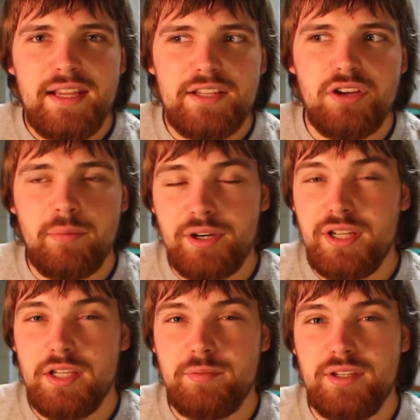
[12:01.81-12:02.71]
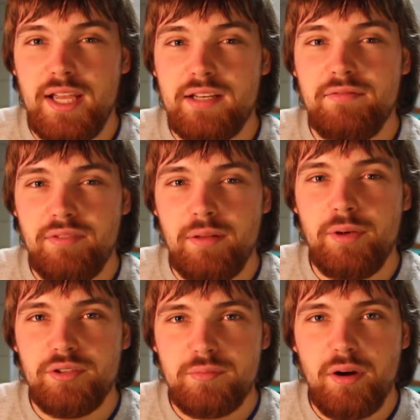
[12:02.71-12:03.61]
His armor does protect him for the
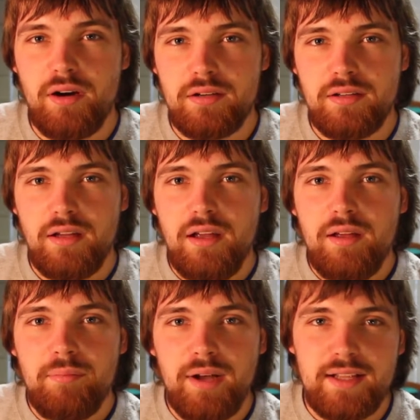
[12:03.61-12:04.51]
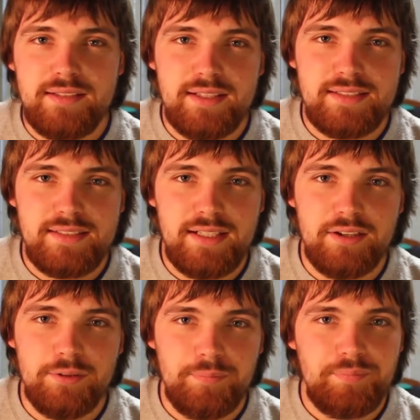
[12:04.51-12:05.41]
most part, but
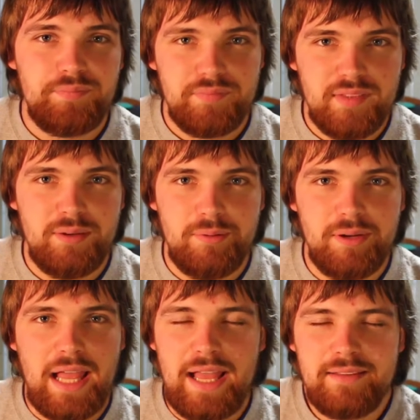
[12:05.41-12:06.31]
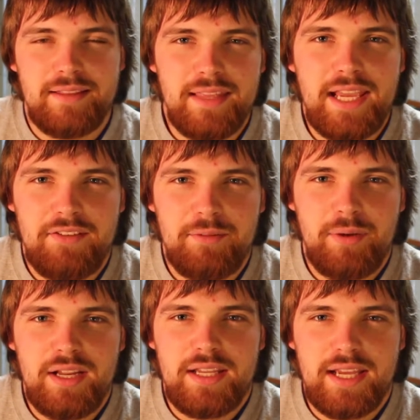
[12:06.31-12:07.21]
still, I think
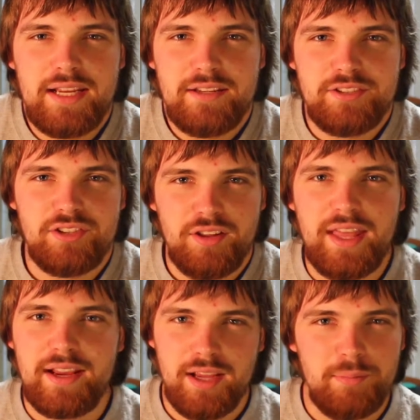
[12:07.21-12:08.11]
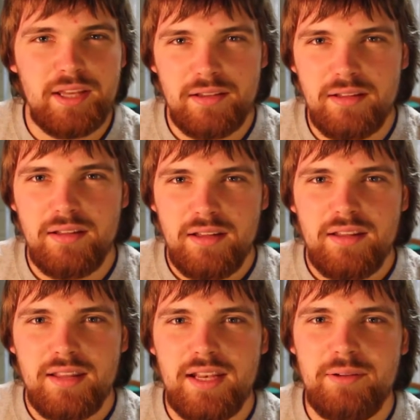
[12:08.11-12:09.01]
everybody kind of saw that coming,
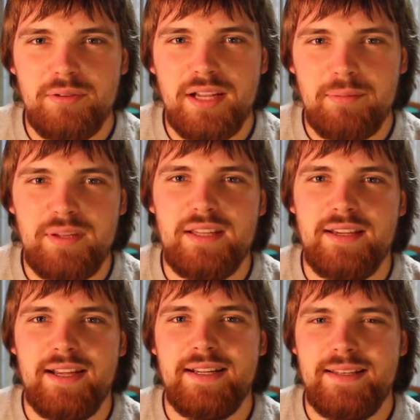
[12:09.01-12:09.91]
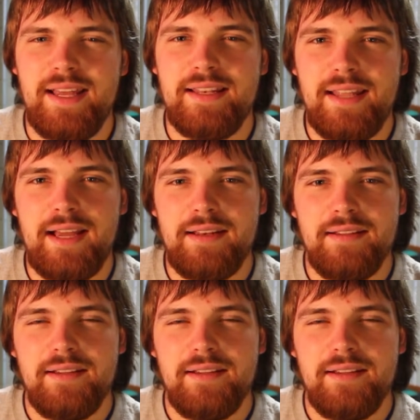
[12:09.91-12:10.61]
that he would not be kind of dead.